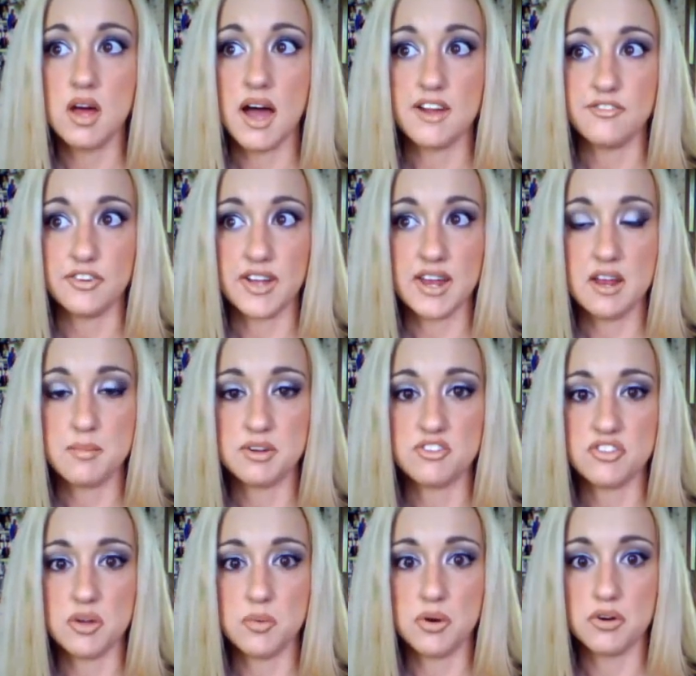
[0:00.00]
I forget how
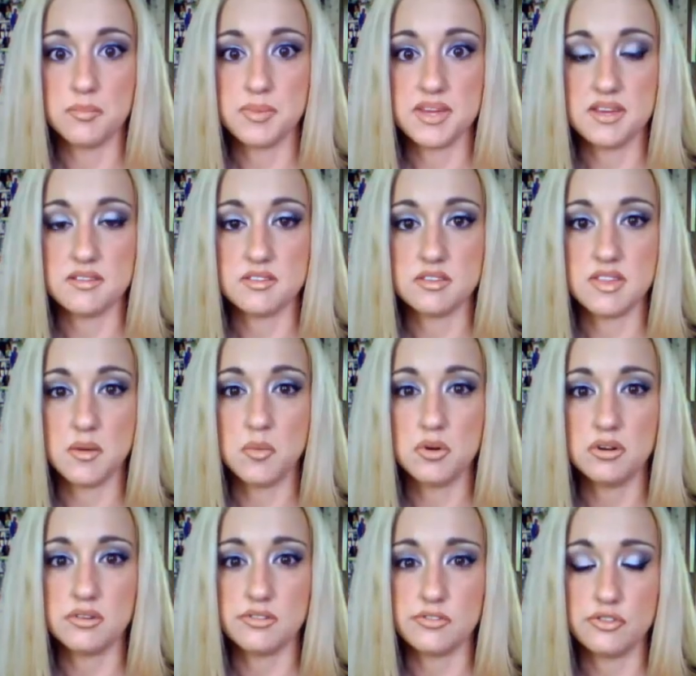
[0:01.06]
much they were a piece. They
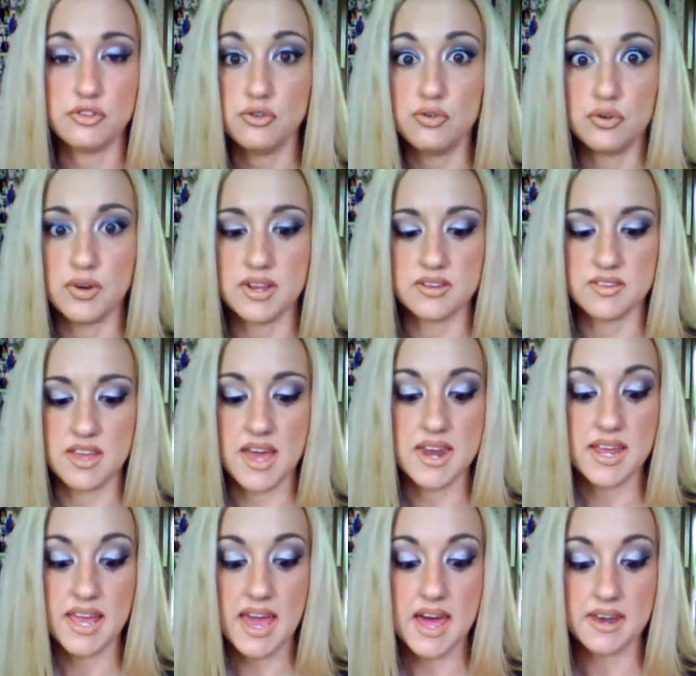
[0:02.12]
weren't too crazy.
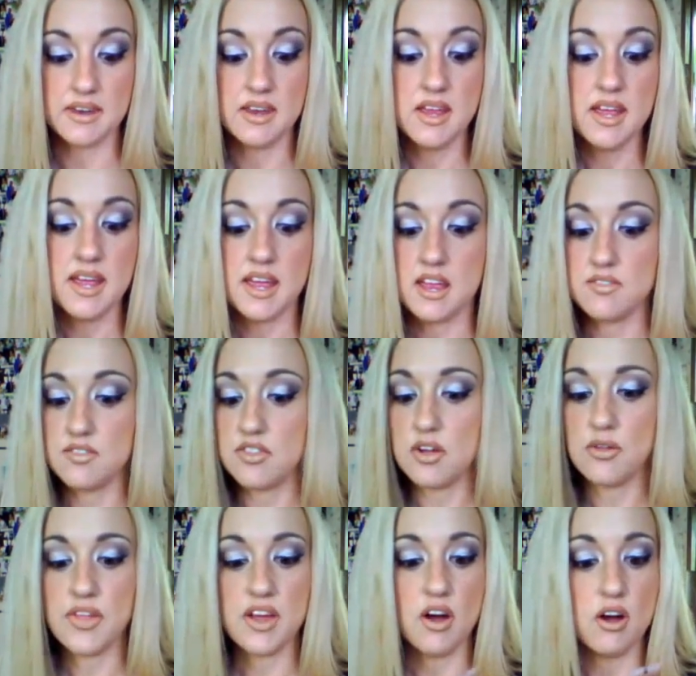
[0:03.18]
And again, even
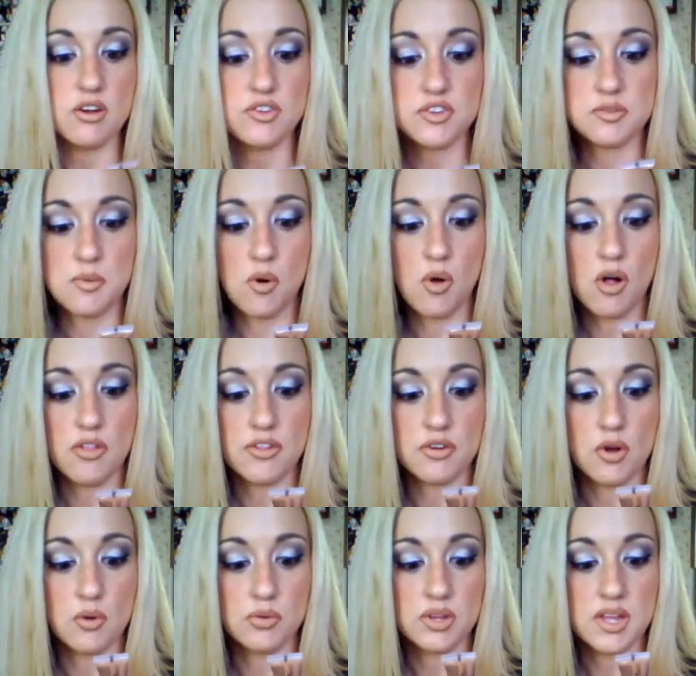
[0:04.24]
though they are small,
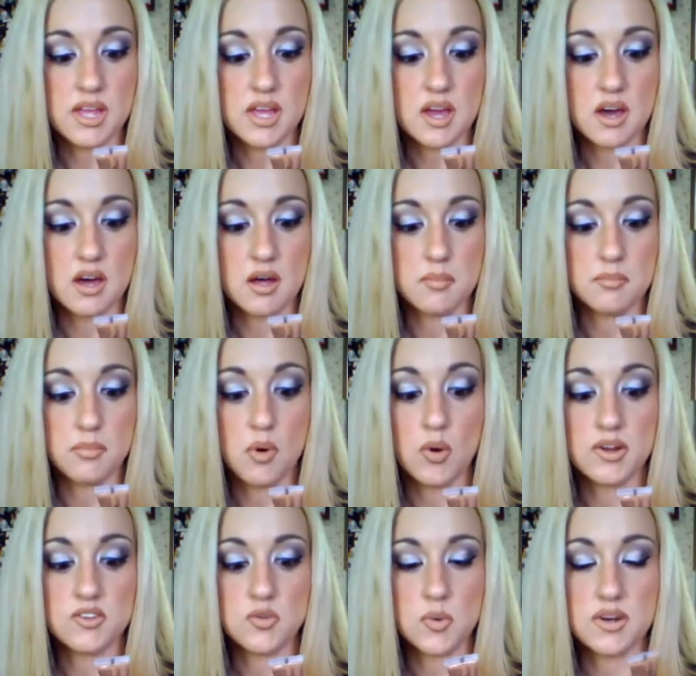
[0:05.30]
they're only um,
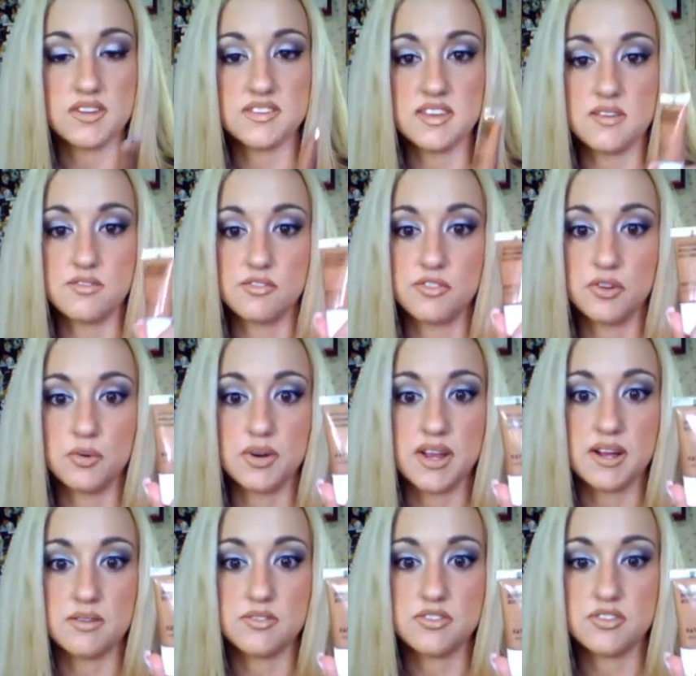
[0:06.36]
0.27 fluid
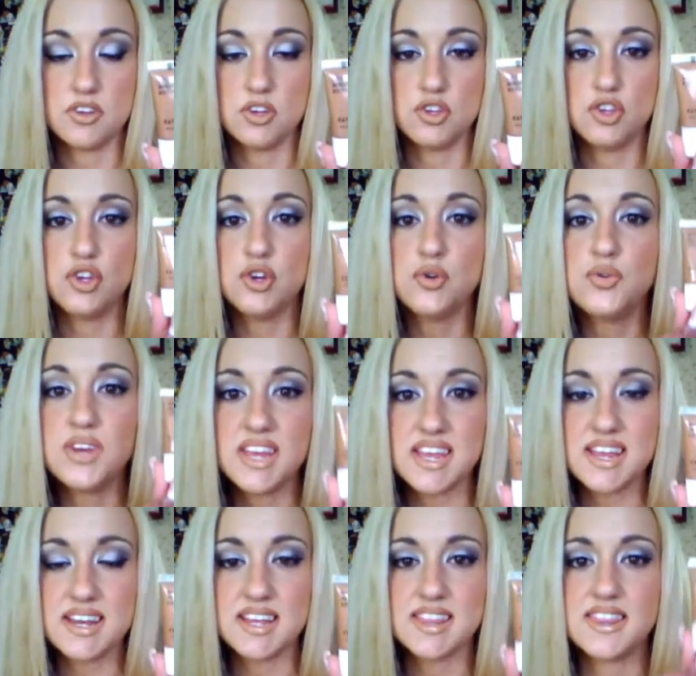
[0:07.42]
ounce, you
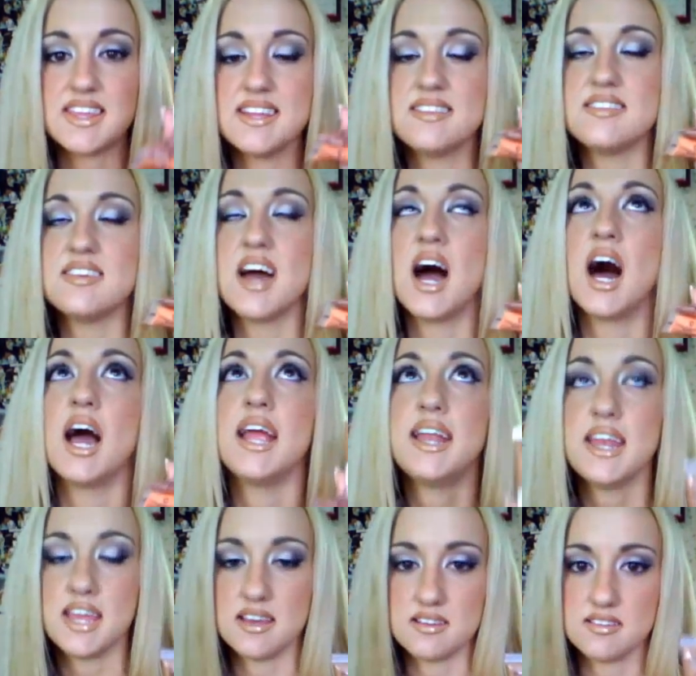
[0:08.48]
need the
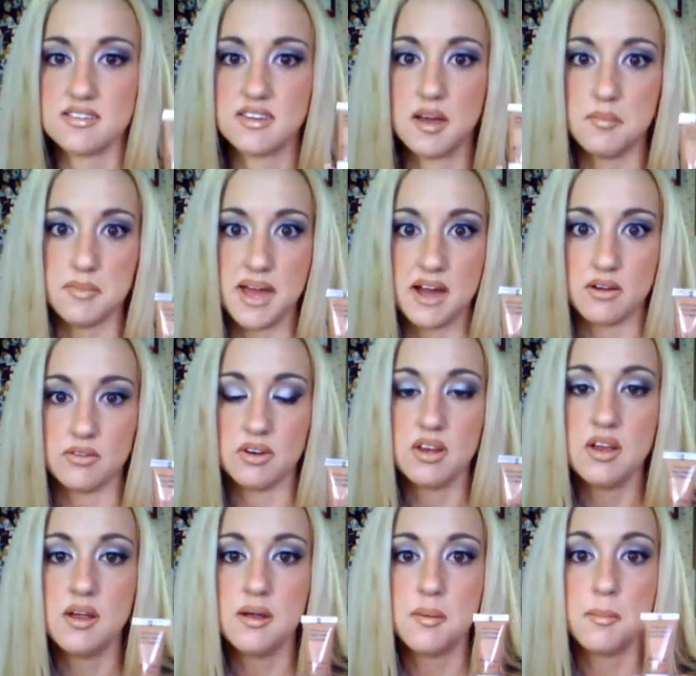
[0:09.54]
tiniest amount
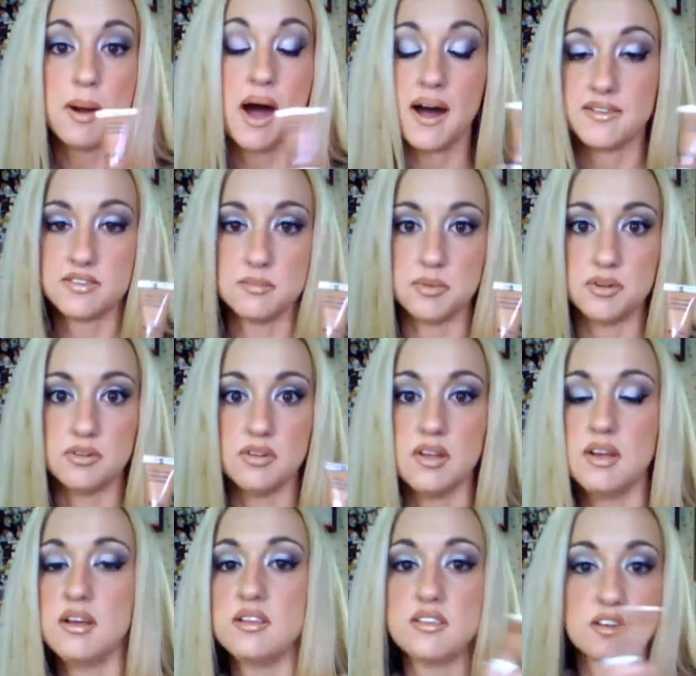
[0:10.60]
possible
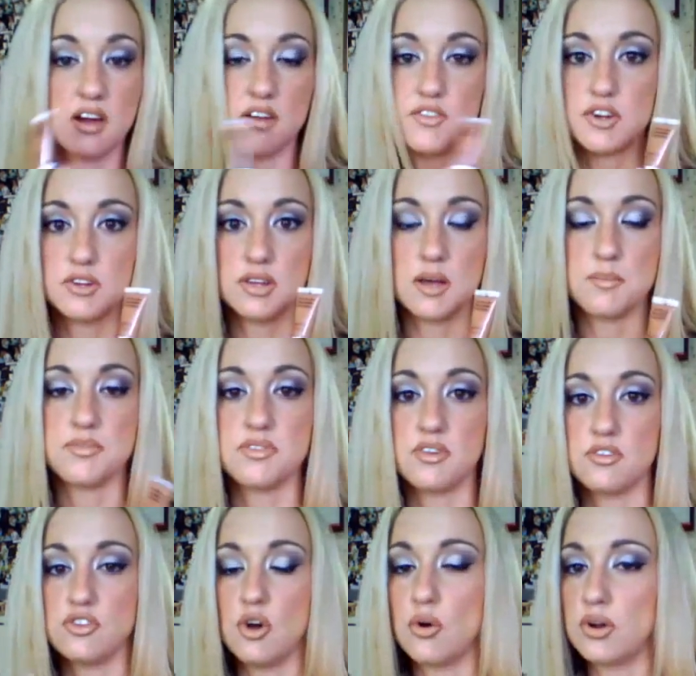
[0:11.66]
to cover your
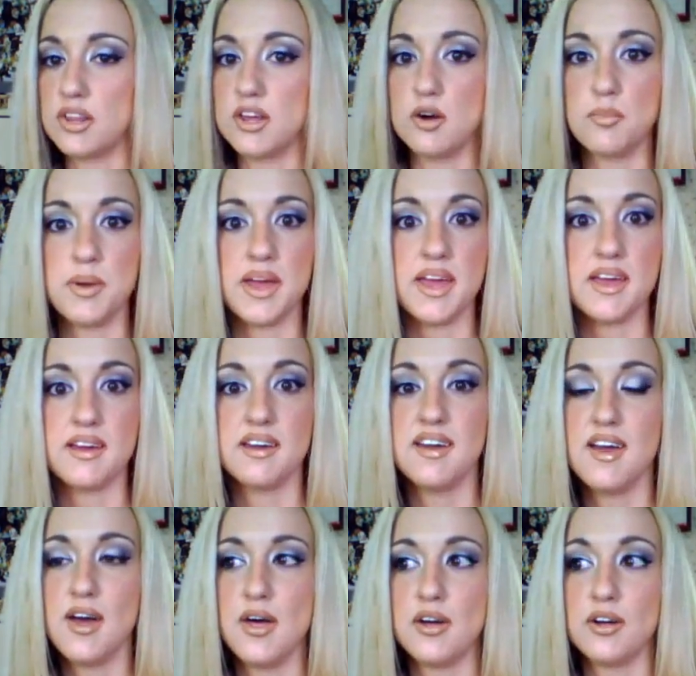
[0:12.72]
lips. Totally
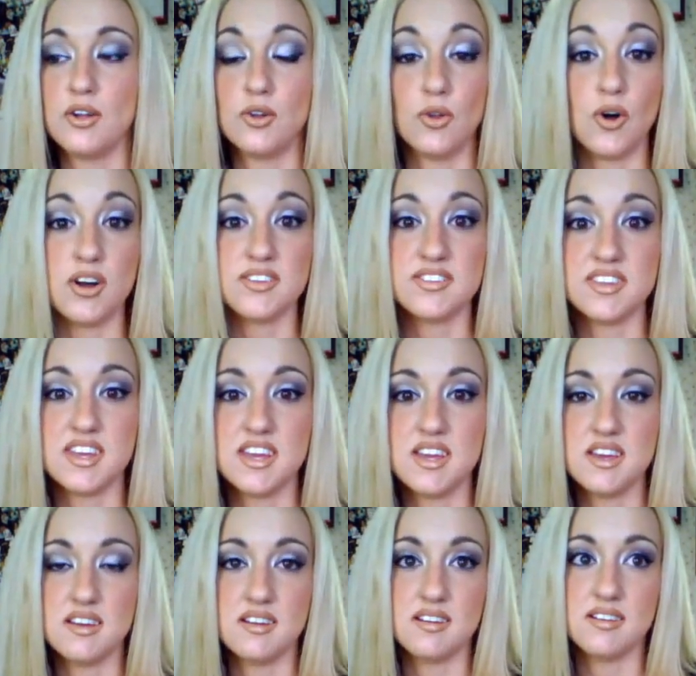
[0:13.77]
opaque,
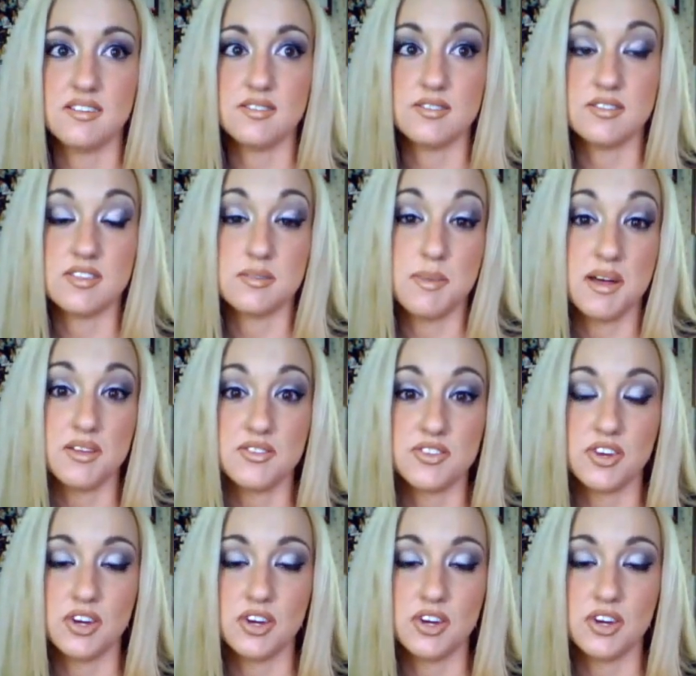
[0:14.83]
glossy, smells